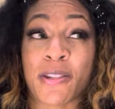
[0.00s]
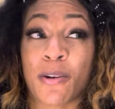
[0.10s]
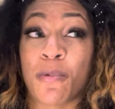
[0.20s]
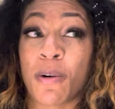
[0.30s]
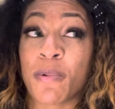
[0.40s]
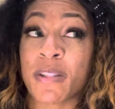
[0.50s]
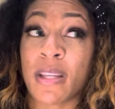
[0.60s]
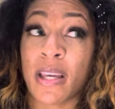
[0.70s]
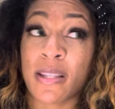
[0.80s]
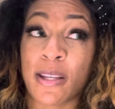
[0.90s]
someone was
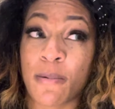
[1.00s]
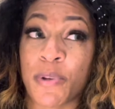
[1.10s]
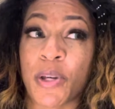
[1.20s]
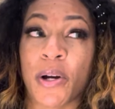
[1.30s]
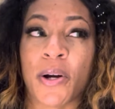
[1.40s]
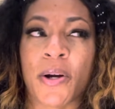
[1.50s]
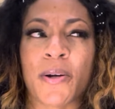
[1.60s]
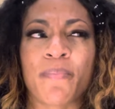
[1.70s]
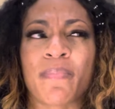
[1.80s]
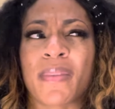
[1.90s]
dancing with
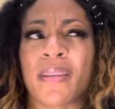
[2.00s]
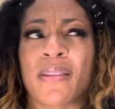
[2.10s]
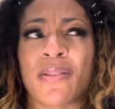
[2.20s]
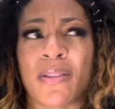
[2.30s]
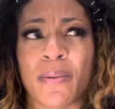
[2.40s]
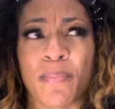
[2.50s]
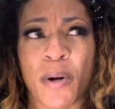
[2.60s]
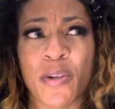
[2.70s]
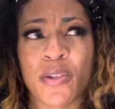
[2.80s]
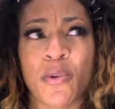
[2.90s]
her. The
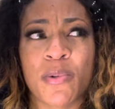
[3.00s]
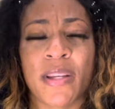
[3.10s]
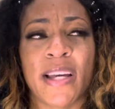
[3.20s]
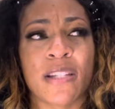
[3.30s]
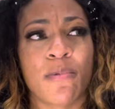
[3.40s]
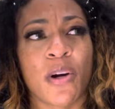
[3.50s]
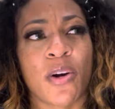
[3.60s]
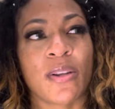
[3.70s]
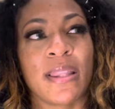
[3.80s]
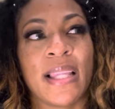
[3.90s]
person who was dancing with
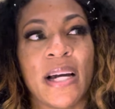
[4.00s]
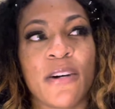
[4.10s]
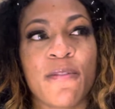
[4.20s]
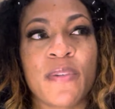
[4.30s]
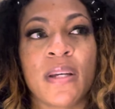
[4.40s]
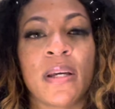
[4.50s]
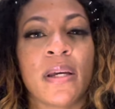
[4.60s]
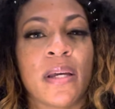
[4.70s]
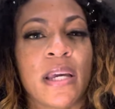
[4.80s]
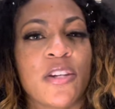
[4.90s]
her left
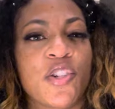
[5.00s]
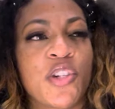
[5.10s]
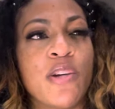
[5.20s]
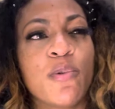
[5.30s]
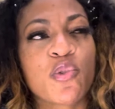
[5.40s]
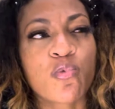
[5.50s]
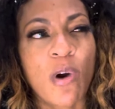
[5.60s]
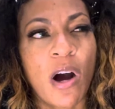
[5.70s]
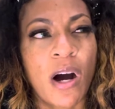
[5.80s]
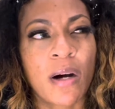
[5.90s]
and she was
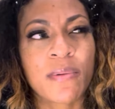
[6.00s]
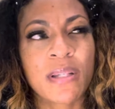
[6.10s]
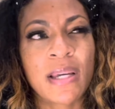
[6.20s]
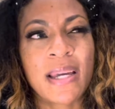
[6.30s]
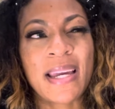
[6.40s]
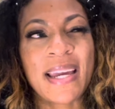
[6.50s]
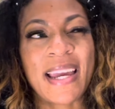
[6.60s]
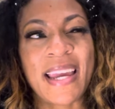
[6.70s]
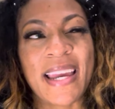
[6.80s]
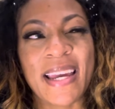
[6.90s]
robbed
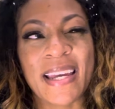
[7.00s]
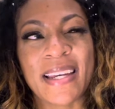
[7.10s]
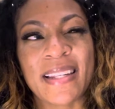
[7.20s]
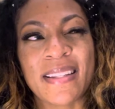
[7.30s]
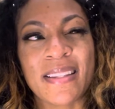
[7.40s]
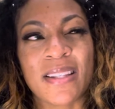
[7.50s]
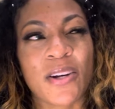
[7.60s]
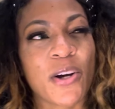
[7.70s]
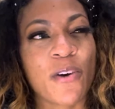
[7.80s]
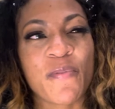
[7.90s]
and the
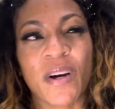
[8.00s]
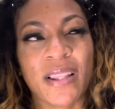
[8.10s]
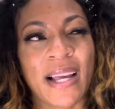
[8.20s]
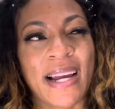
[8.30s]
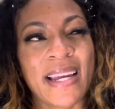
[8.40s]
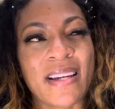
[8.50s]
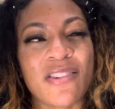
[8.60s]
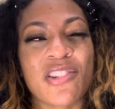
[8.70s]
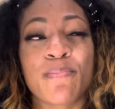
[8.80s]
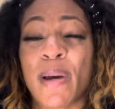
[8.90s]
girl felt like,
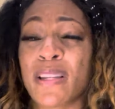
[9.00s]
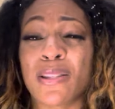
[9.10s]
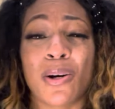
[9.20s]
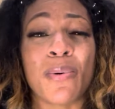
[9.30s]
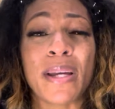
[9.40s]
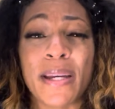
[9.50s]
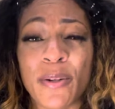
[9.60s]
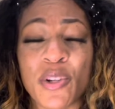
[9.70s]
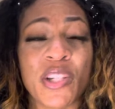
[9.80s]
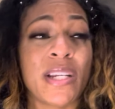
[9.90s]
just based on
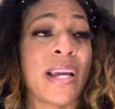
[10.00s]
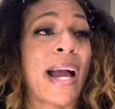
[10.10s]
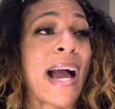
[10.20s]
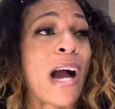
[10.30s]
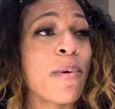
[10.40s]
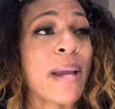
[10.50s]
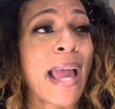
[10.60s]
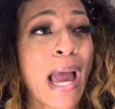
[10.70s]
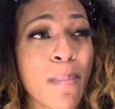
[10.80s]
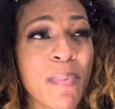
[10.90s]
energy and how it
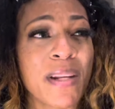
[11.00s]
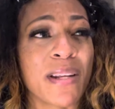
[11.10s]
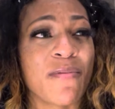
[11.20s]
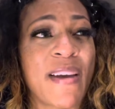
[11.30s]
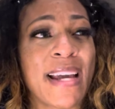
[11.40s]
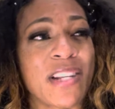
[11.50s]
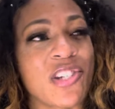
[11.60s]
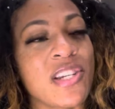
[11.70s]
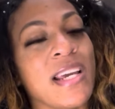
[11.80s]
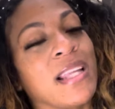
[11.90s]
happened and the fact that
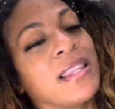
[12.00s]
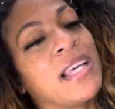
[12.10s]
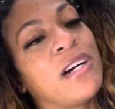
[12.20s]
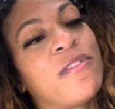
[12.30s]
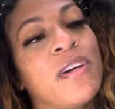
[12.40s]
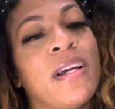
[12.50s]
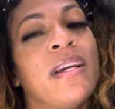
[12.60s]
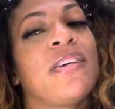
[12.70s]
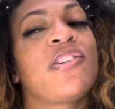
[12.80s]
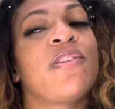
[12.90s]
she had left,
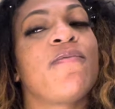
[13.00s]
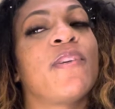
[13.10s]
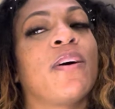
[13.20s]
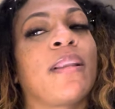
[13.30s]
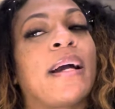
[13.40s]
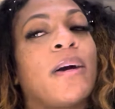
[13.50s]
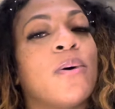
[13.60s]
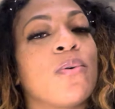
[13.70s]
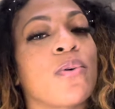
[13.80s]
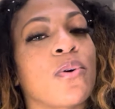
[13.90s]
she felt like
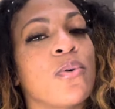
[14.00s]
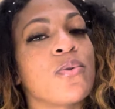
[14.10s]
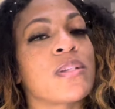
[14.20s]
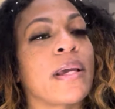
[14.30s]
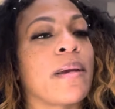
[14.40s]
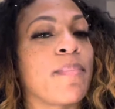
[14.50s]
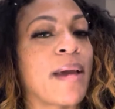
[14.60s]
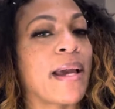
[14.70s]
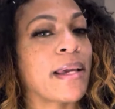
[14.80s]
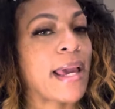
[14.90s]
oh, girl who stayed
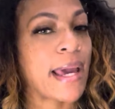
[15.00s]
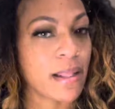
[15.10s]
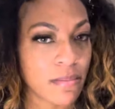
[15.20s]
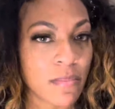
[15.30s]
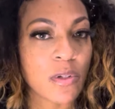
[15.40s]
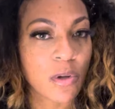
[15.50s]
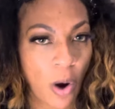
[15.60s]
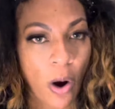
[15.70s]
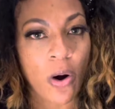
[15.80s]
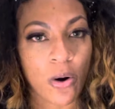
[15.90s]
back had
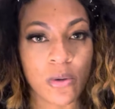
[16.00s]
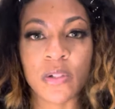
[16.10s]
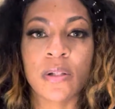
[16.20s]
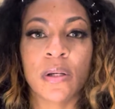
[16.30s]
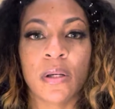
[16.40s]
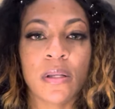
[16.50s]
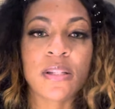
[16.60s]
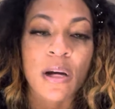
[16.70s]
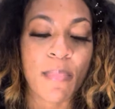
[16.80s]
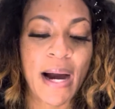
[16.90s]
called
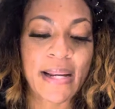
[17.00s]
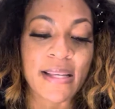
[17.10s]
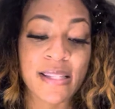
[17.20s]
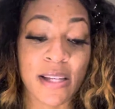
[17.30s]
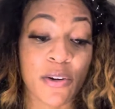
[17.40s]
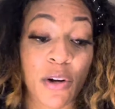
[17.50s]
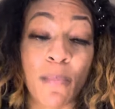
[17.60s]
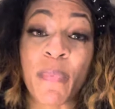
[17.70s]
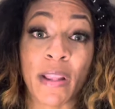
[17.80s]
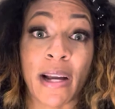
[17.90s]
somebody and set her
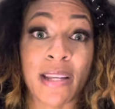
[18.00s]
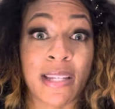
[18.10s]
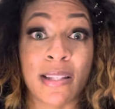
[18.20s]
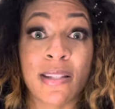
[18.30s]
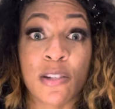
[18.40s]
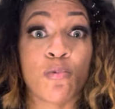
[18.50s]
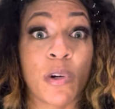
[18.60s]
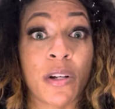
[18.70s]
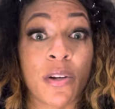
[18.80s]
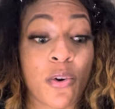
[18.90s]
up. And like I said, this is
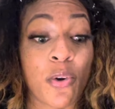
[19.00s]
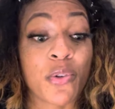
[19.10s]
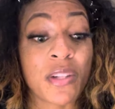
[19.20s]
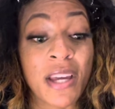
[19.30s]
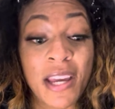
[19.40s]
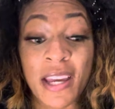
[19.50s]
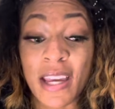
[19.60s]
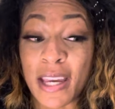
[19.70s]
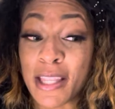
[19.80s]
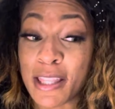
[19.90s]
one of the girls
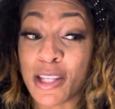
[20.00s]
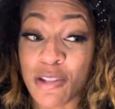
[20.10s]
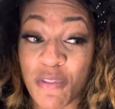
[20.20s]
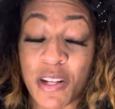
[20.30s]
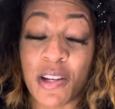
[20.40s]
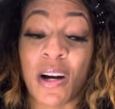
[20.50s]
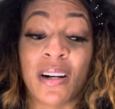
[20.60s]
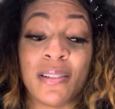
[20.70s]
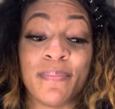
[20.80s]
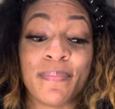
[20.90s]
in this
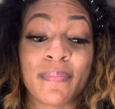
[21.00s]
video